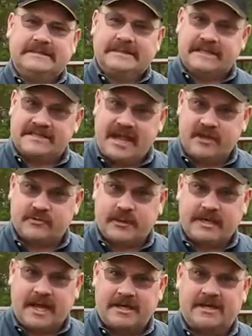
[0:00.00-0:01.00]
it sounds
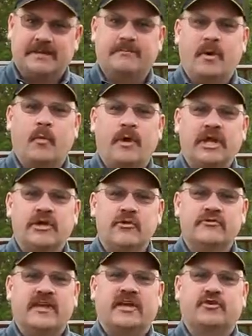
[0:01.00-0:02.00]
redundant, but we
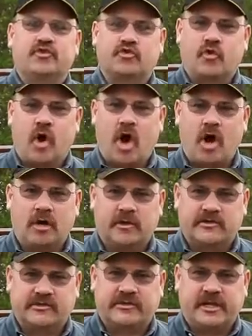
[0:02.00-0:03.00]
use a stronger
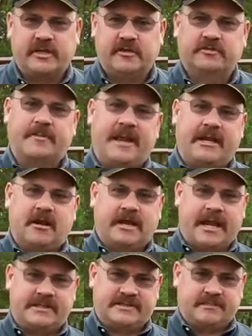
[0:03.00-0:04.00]
steel to make our
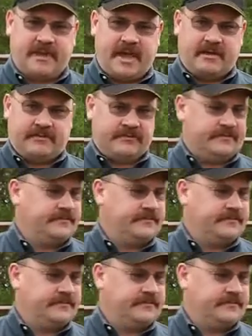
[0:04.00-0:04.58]
gates and panels.